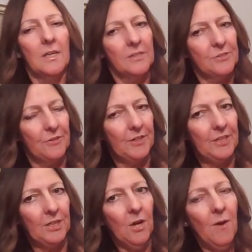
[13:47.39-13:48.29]
So there
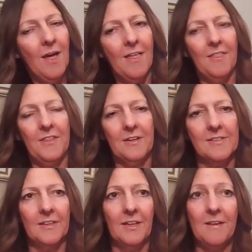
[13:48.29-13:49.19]
you go.
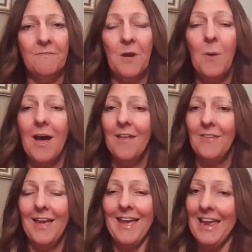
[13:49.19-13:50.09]
There's a little info on
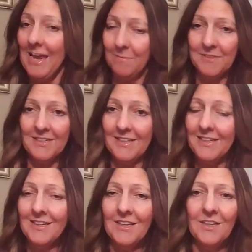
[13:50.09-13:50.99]
the Hampton
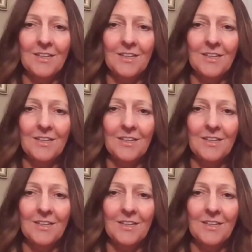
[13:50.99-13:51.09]
Inn